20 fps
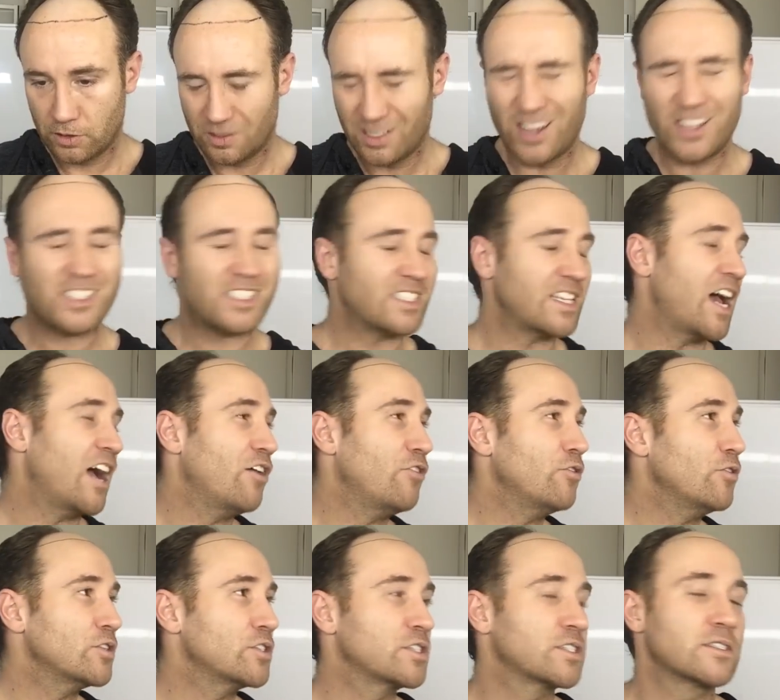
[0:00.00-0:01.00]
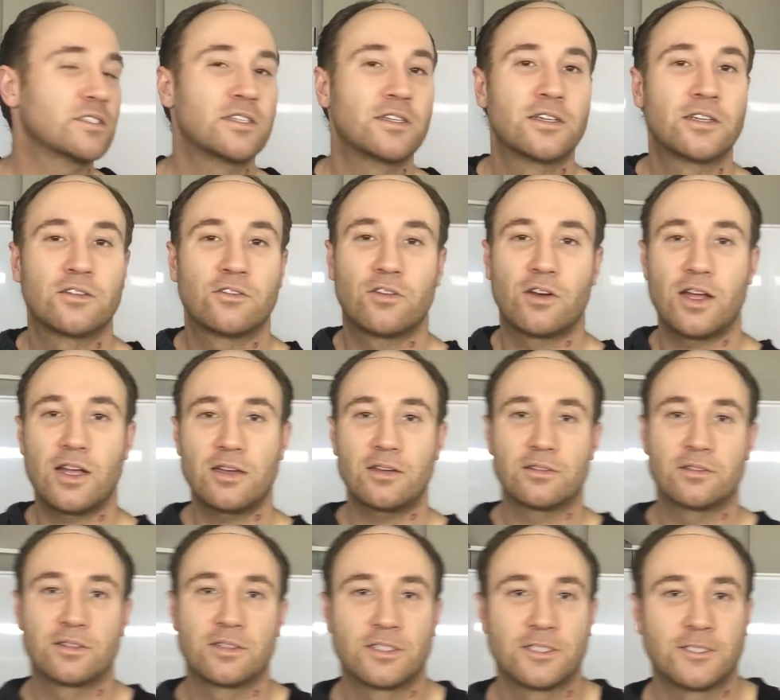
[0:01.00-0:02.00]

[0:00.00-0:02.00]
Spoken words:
that's Star Wars, right?